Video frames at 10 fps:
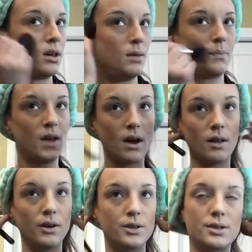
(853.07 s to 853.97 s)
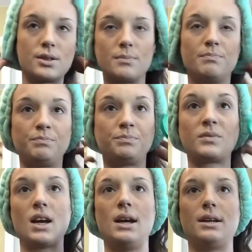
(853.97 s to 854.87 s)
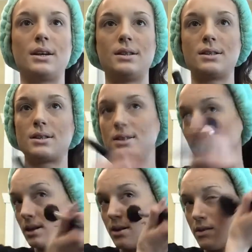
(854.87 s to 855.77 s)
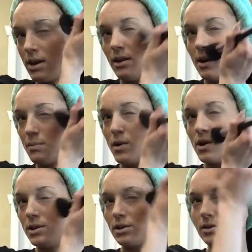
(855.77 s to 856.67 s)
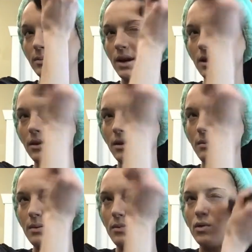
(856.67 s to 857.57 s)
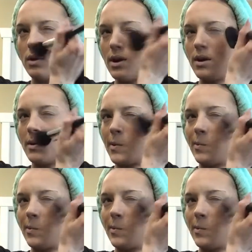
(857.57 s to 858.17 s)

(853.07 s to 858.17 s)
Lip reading: keep the colors kind of consistent. Now I like bronzer, so I'm going to have a little bit more.